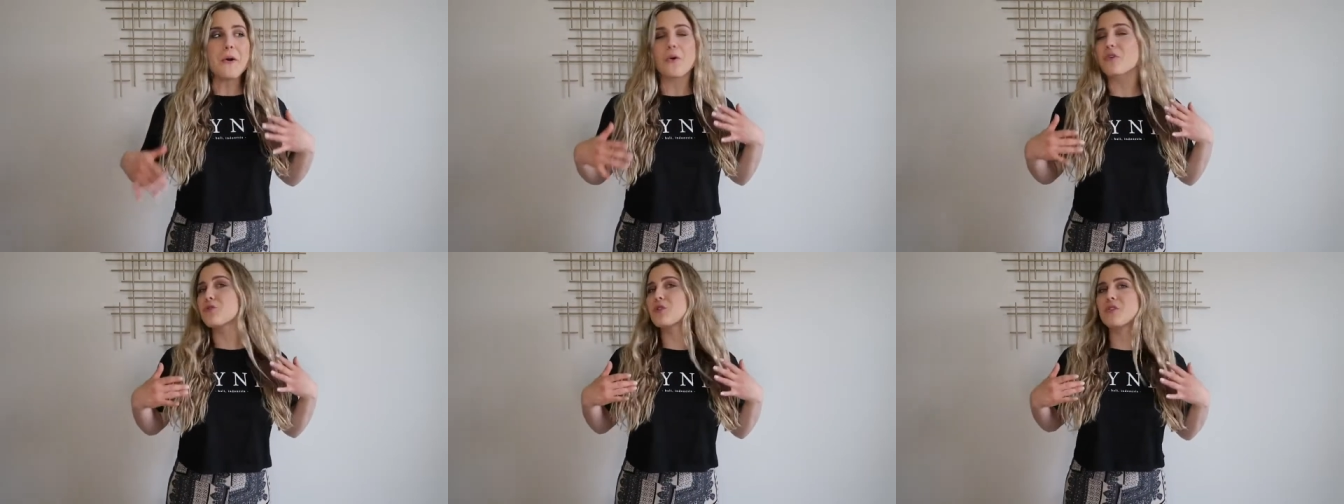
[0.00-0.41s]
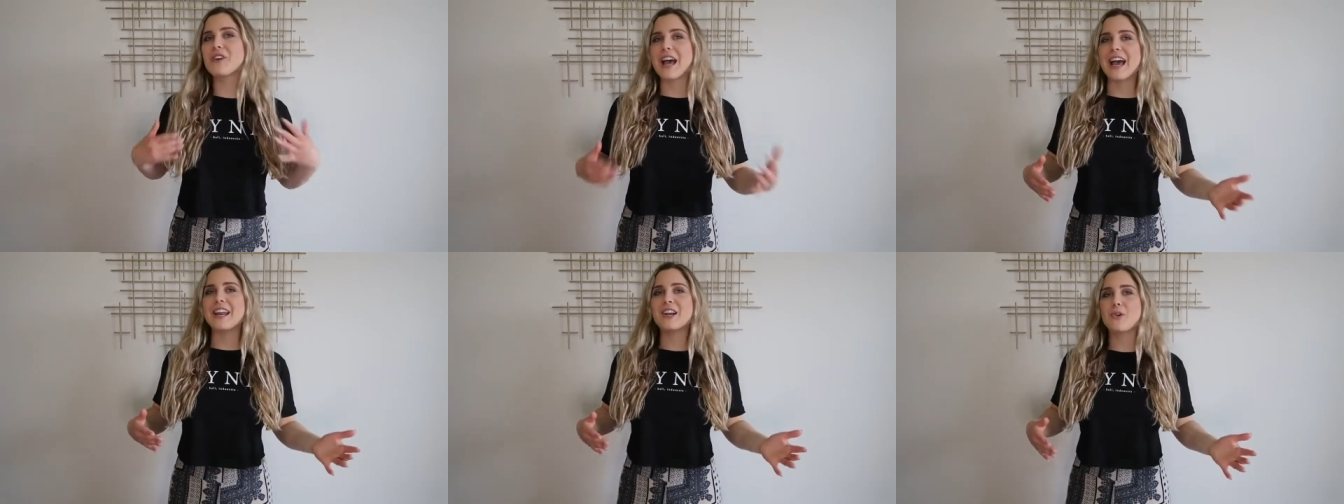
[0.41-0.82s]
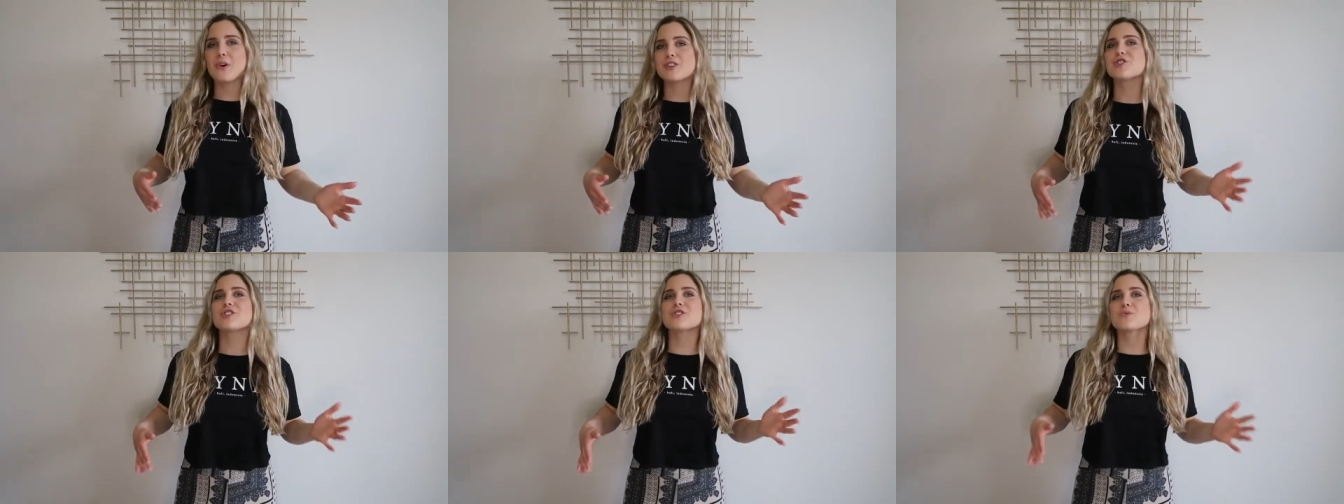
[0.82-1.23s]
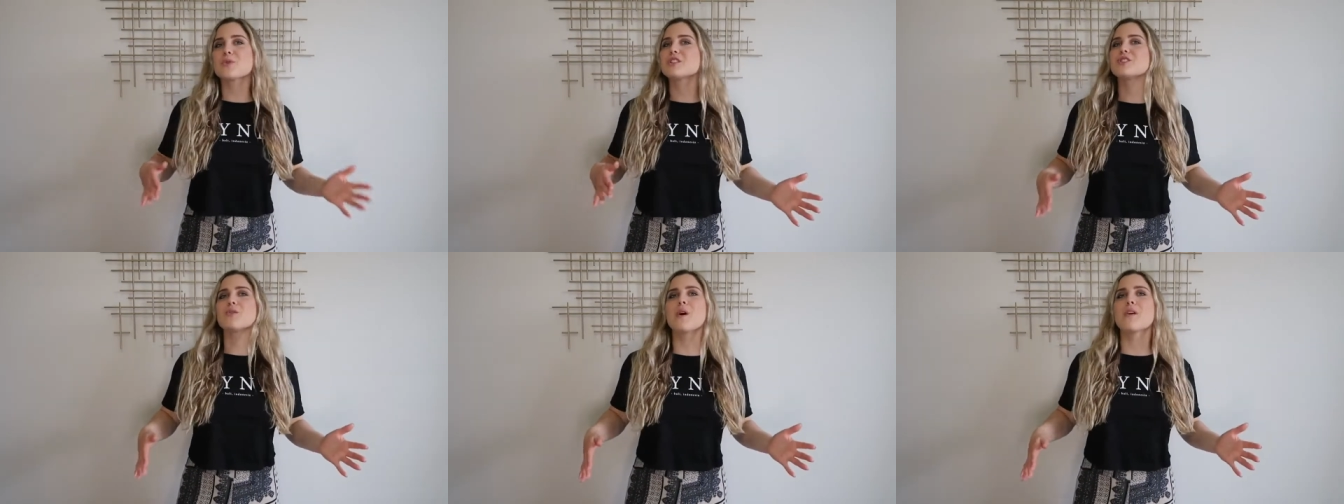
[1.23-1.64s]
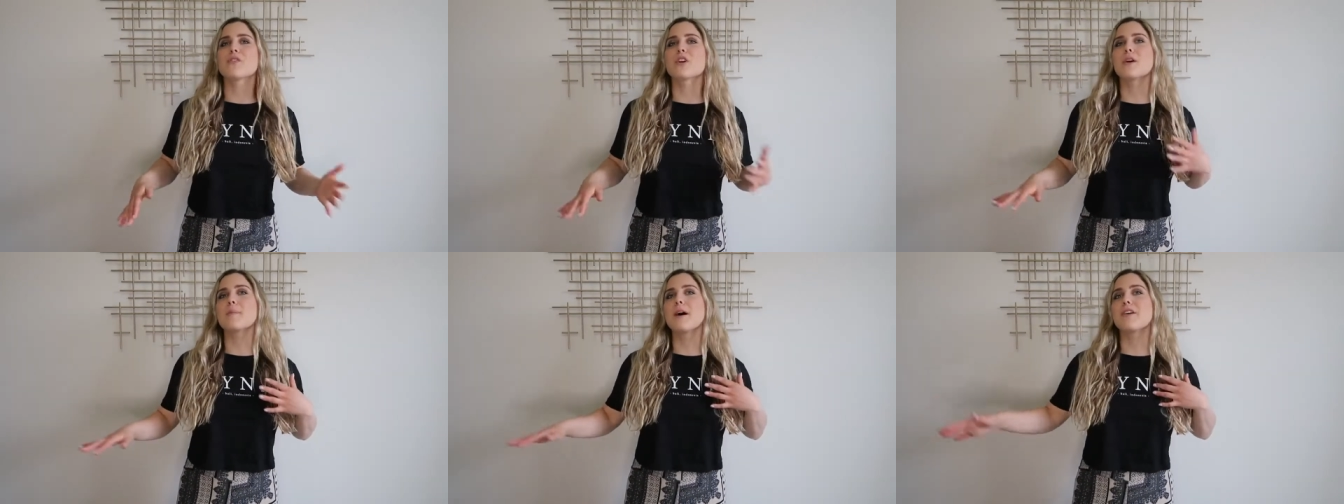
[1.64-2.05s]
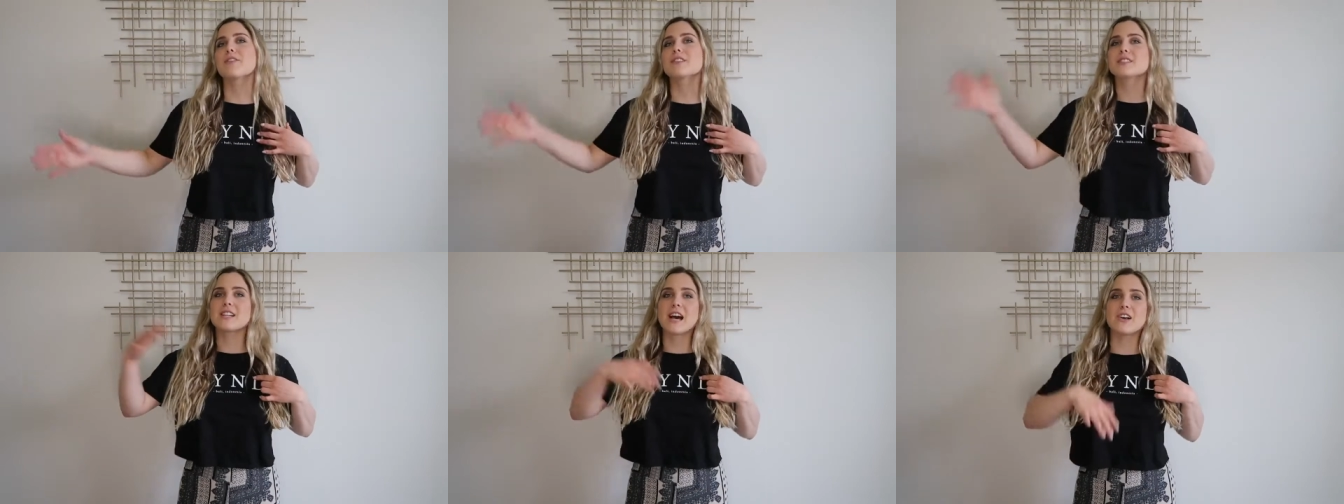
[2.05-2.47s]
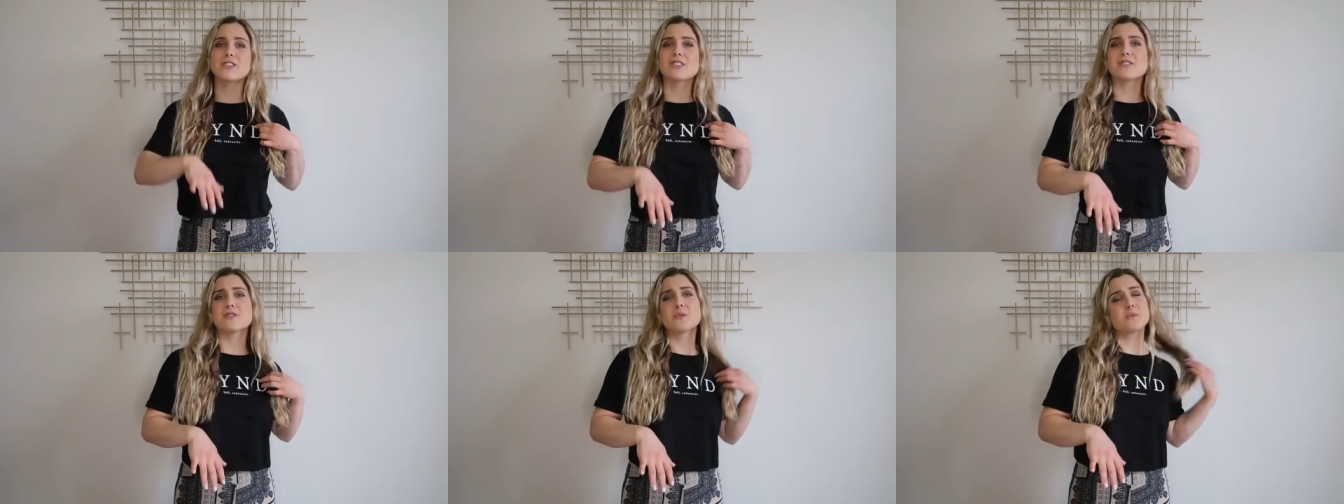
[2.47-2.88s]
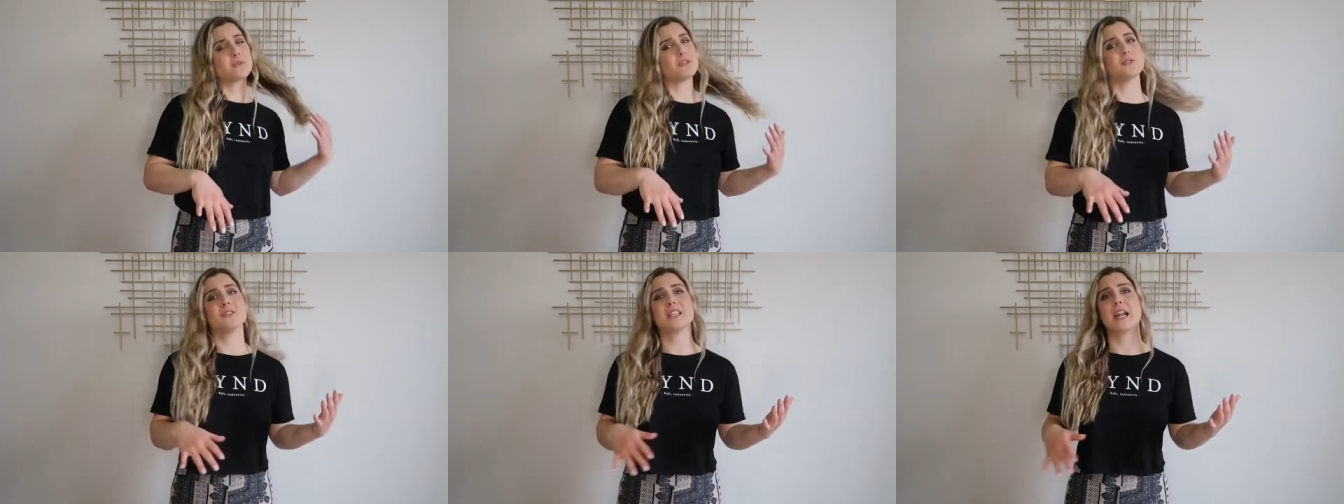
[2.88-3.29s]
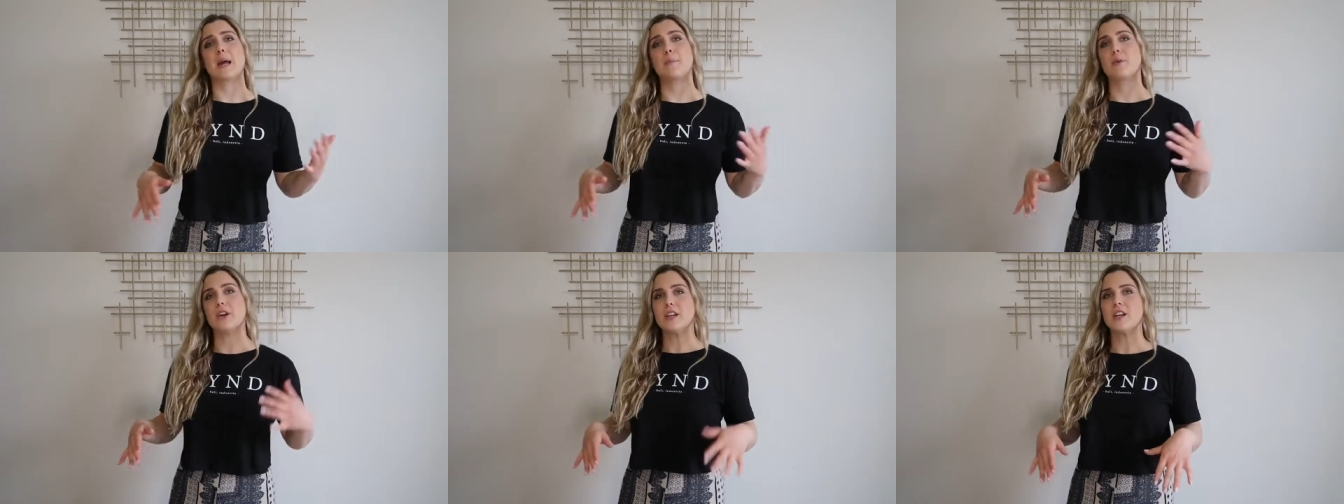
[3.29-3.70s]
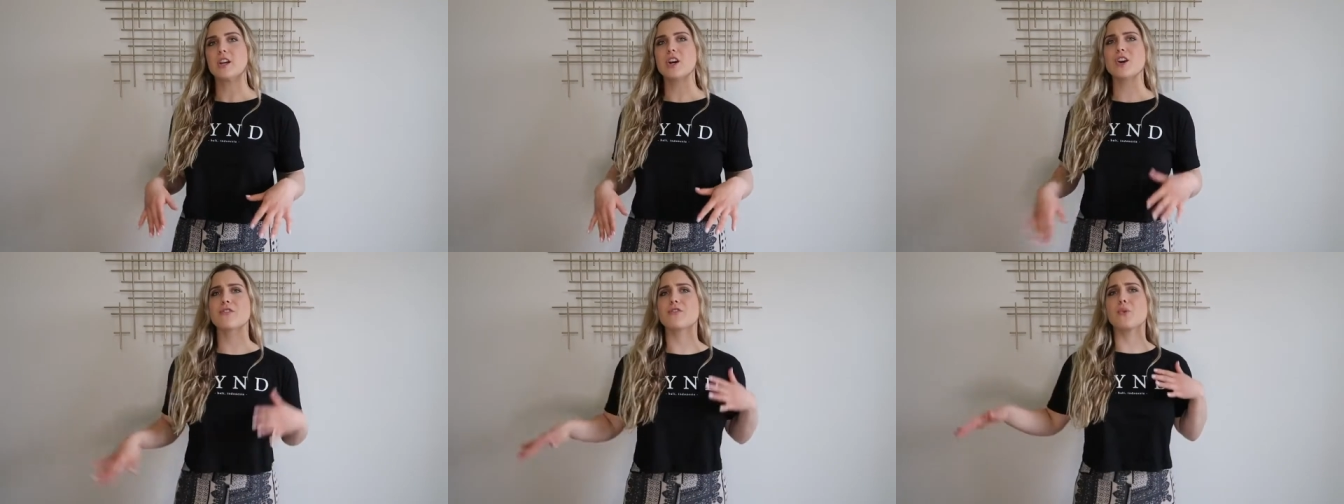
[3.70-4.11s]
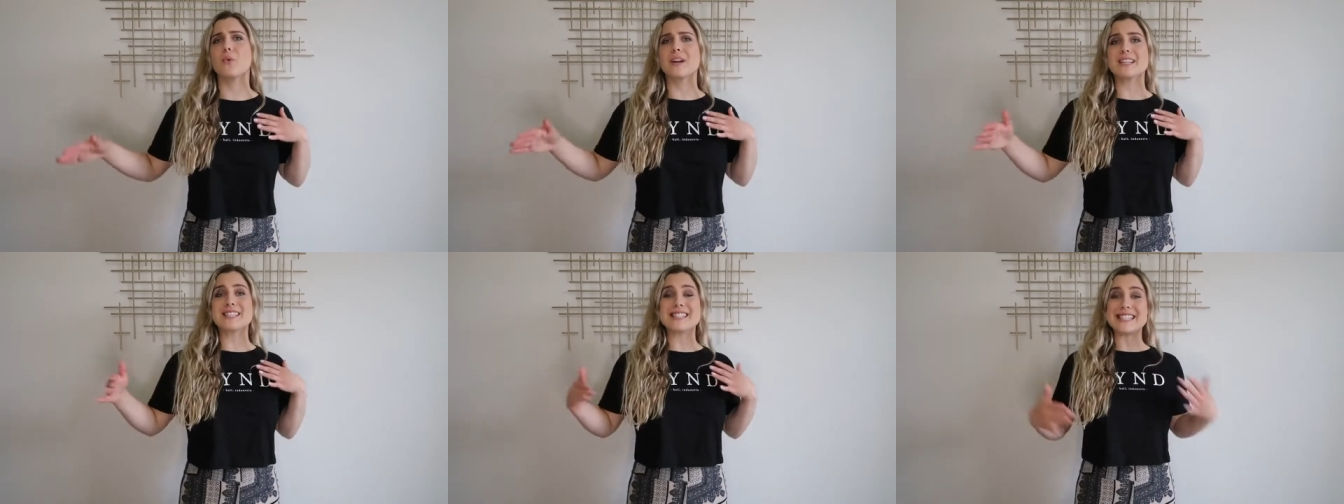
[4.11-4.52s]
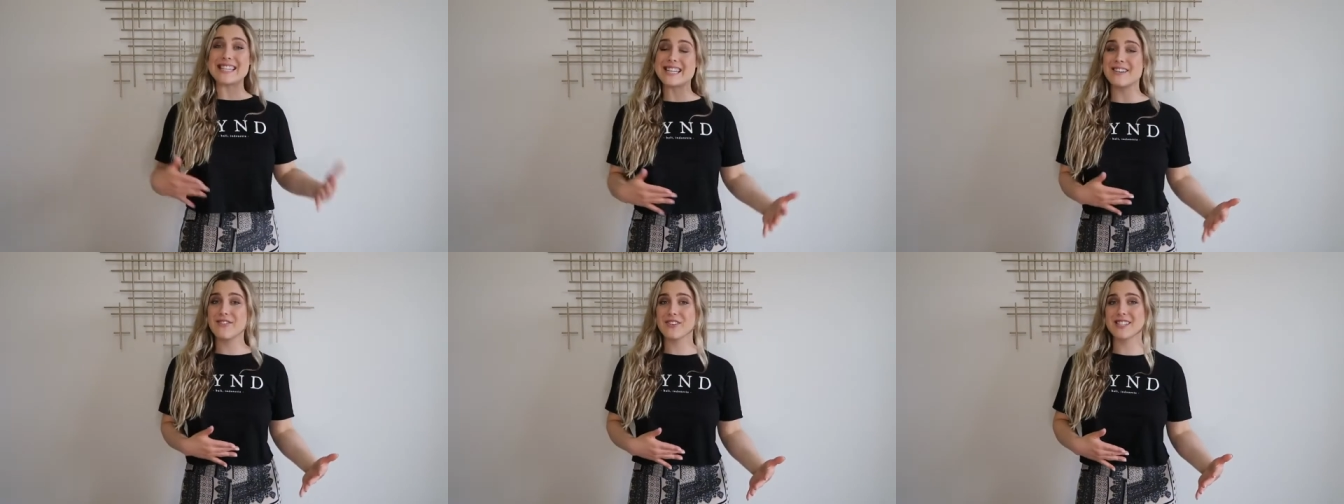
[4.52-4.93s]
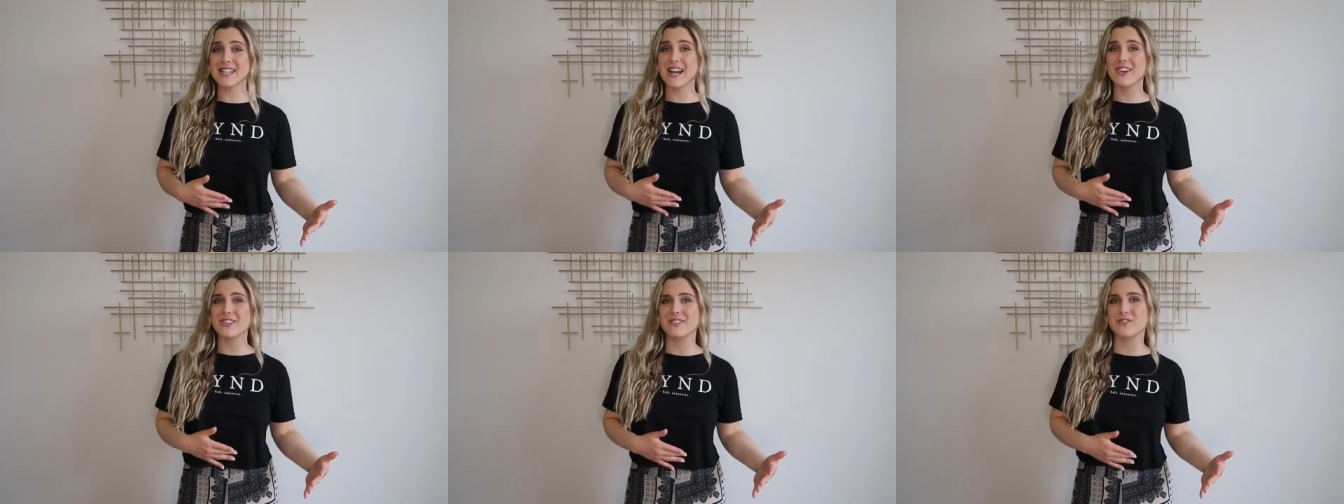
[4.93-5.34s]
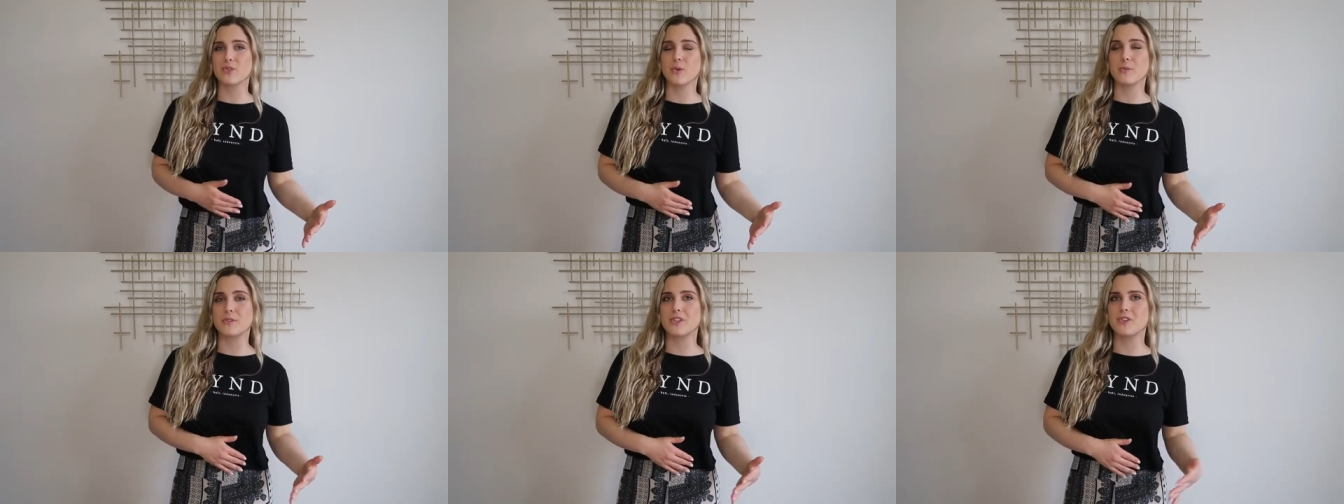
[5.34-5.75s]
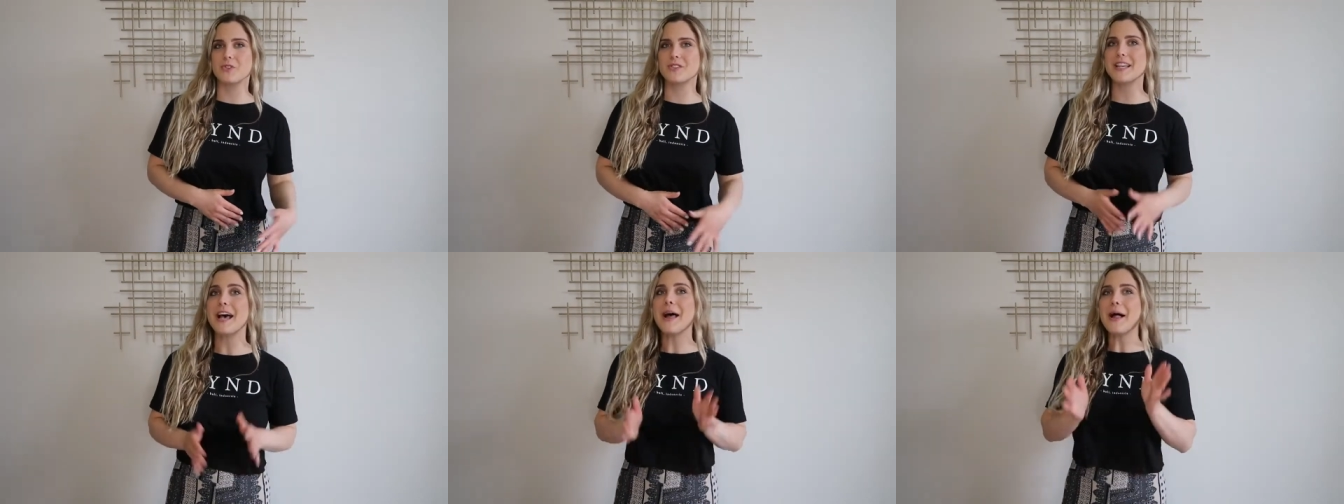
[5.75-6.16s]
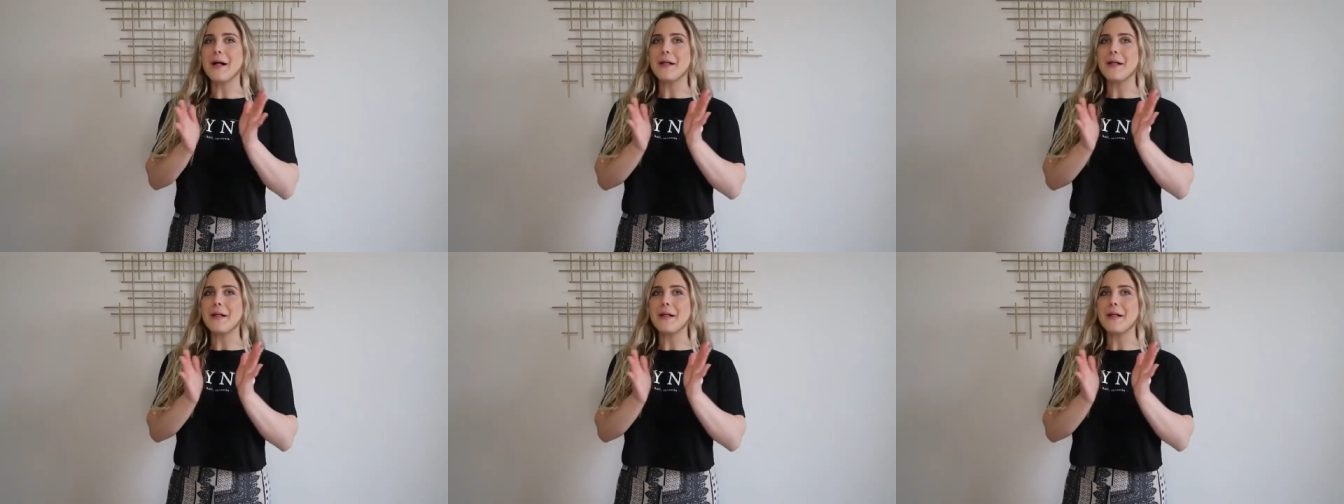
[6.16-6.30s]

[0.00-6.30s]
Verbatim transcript: Or if you have any questions whatsoever about the styles of swimsuits that I put here, if you wanna see different styles of swimsuits,